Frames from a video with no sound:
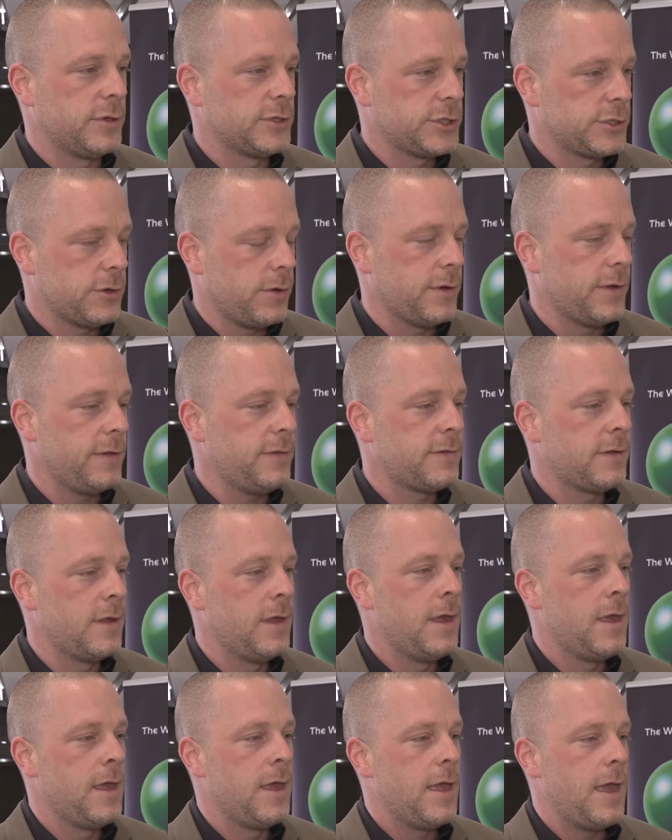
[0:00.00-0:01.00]
choice.
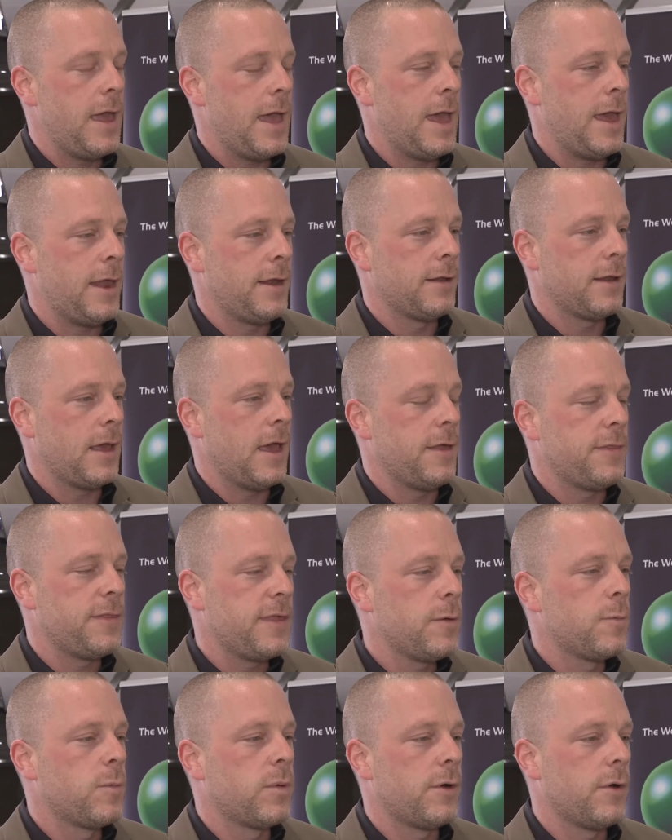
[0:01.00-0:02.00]
And I
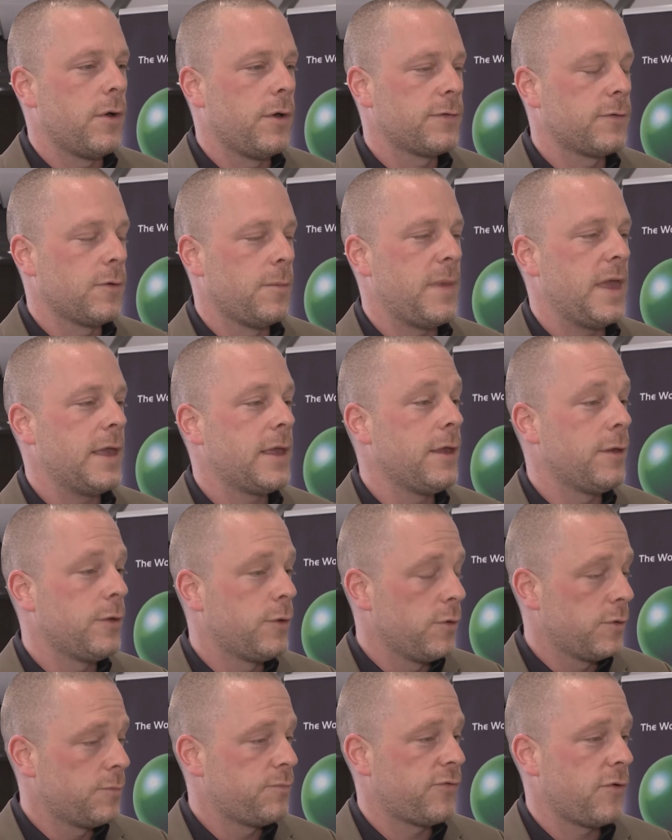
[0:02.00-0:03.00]
think we're also making
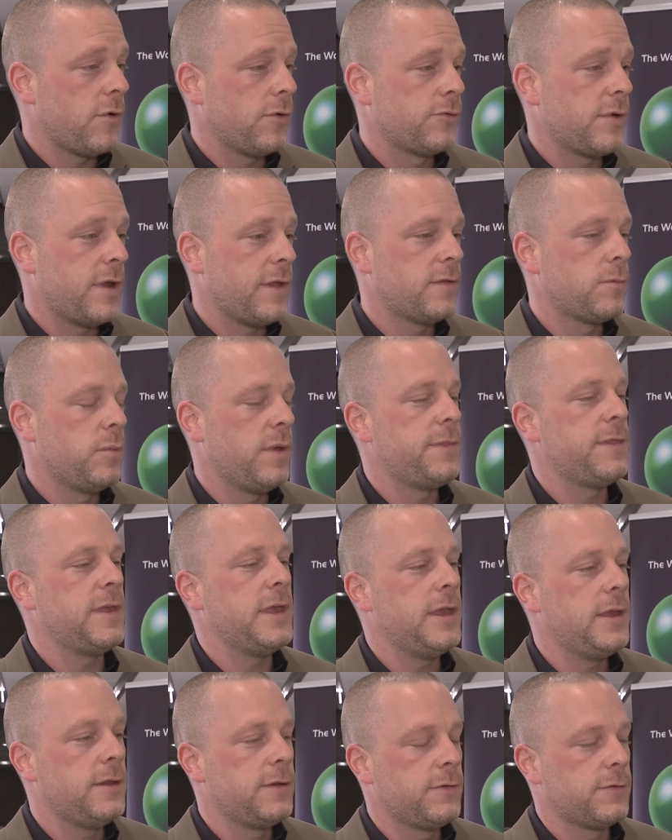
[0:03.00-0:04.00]
good progress with
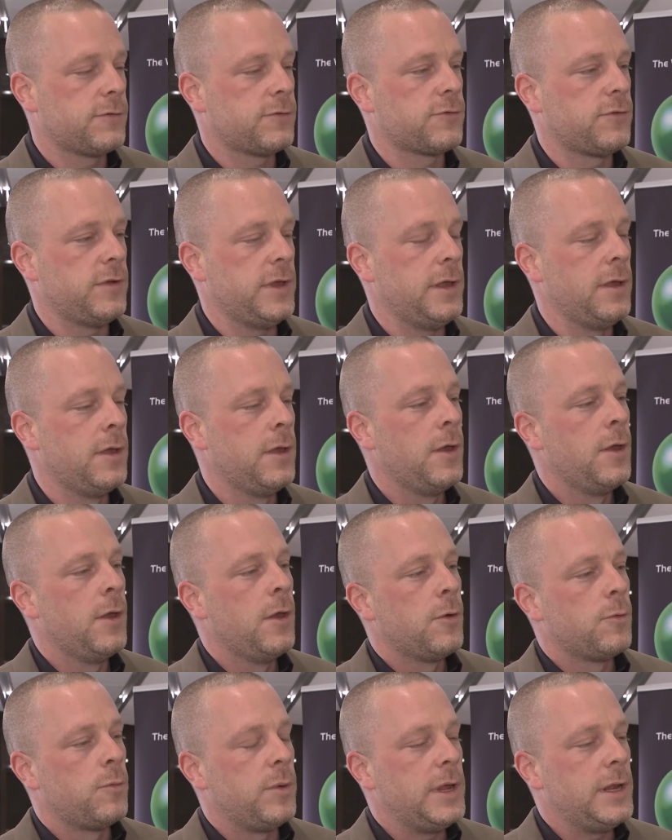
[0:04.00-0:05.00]
the industry
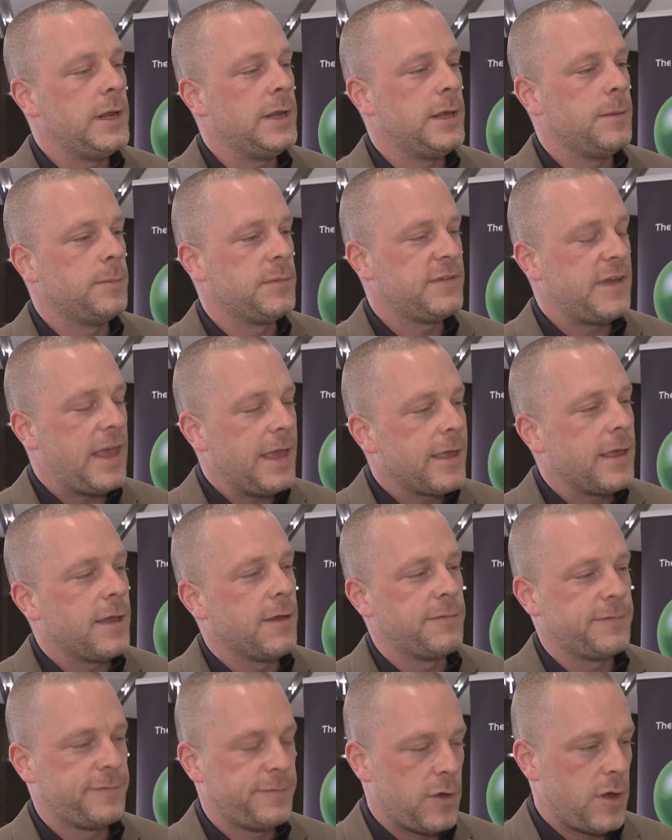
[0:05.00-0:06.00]
really taking
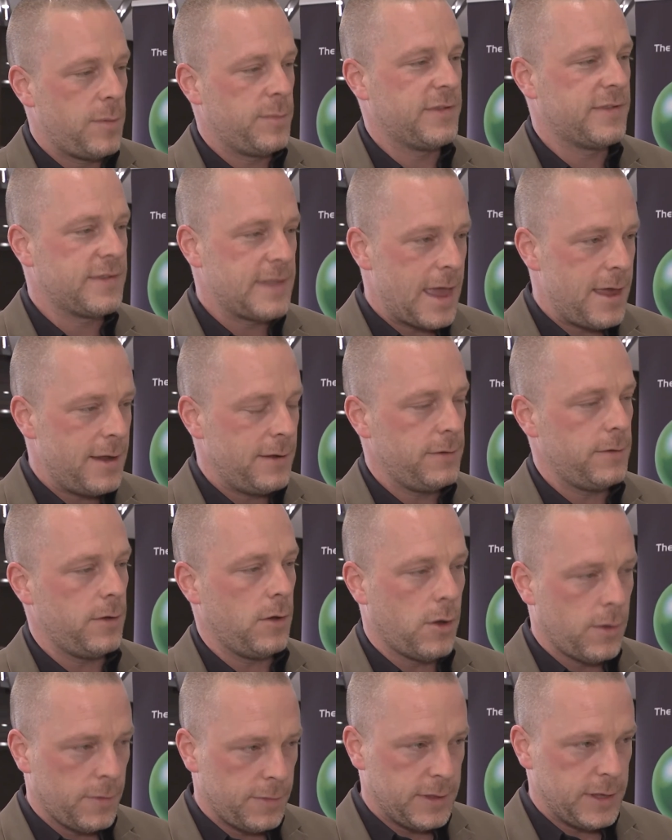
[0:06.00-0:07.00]
a firm stand
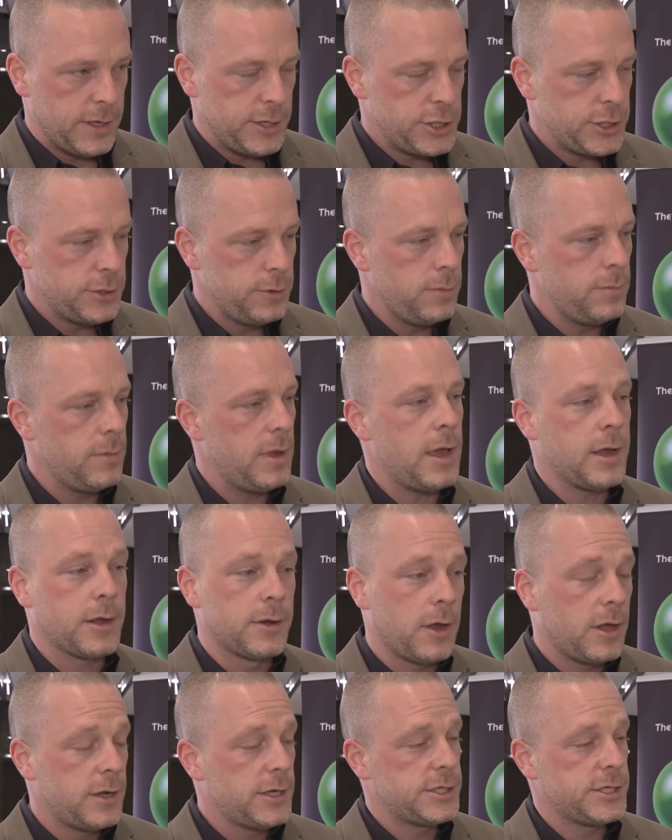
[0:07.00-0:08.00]
on the issue,
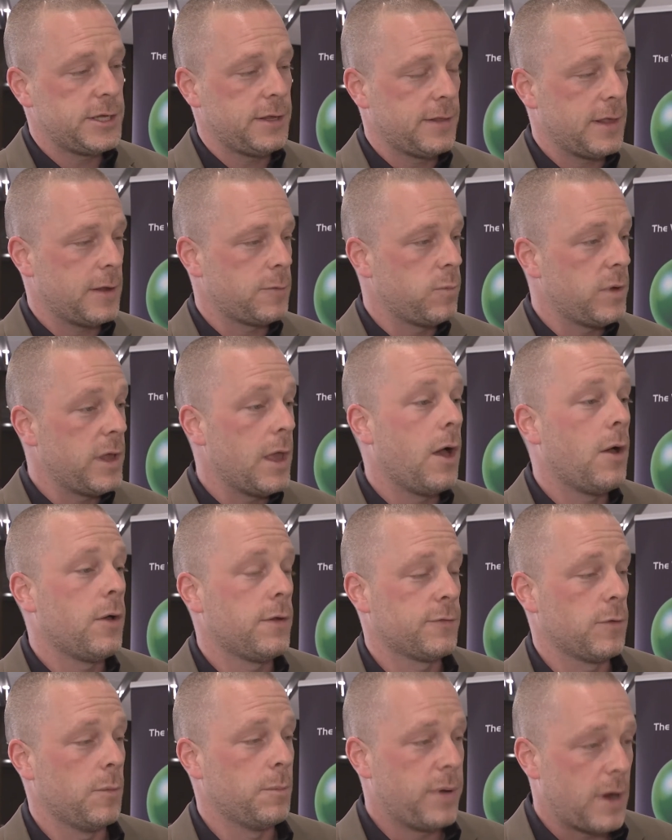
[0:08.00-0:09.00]
acknowledging that we are
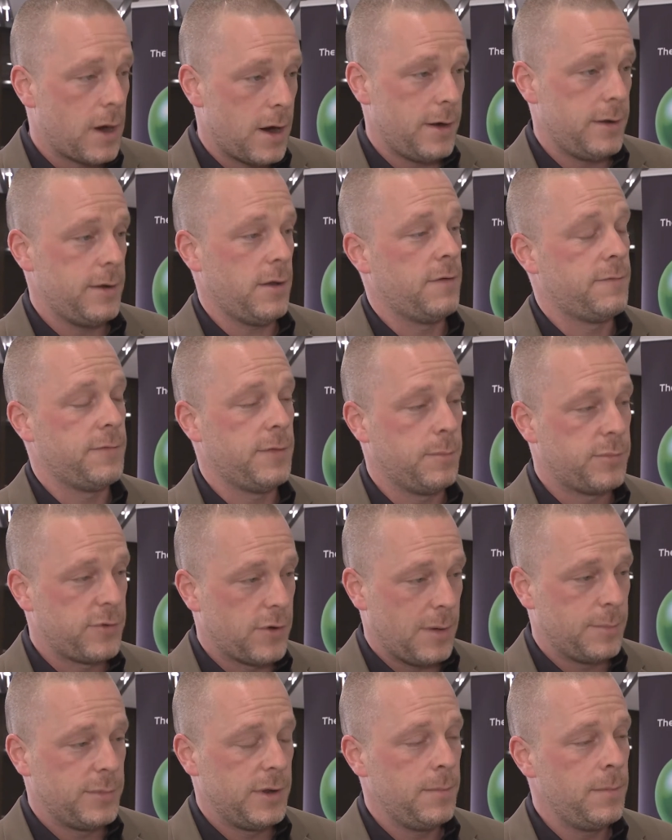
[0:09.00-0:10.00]
also part of the
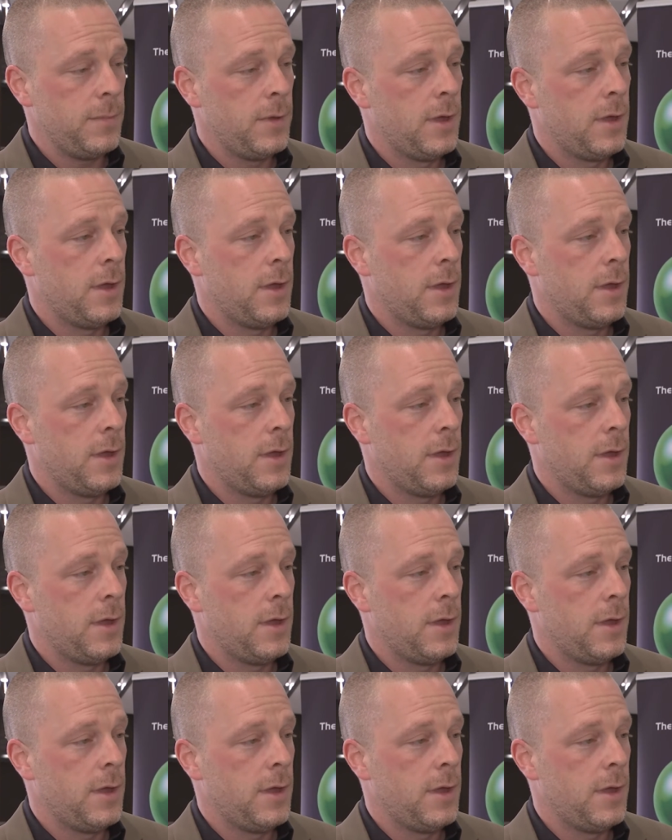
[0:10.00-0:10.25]
problem.